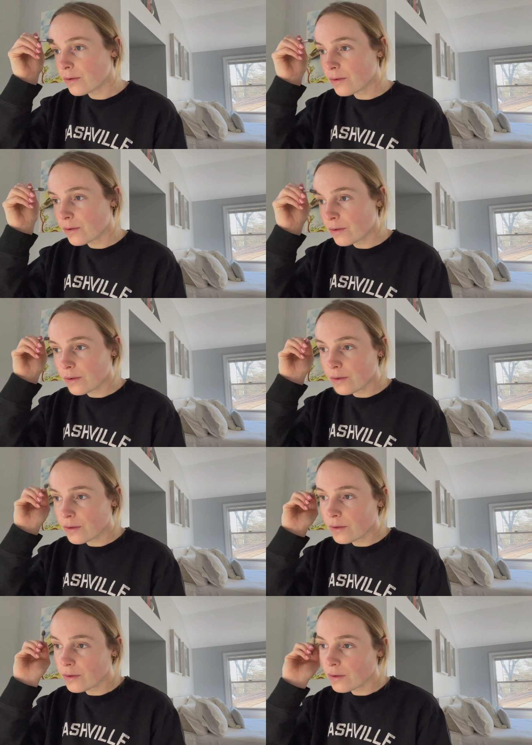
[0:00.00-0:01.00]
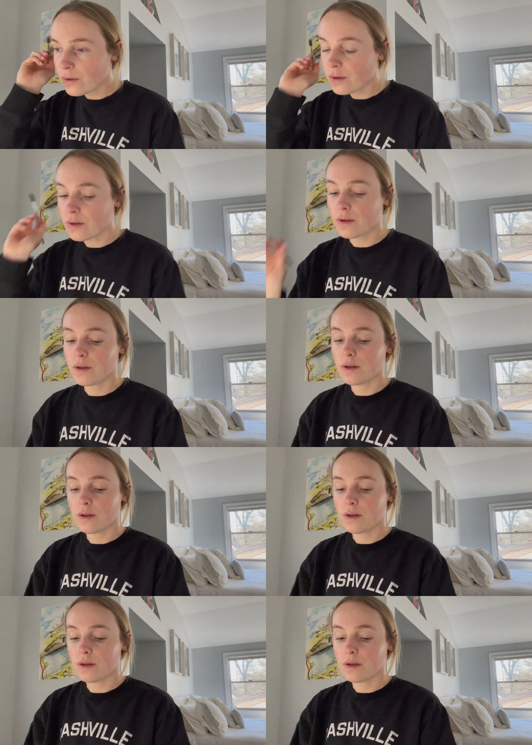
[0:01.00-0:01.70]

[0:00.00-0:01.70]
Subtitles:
Nobody speaks.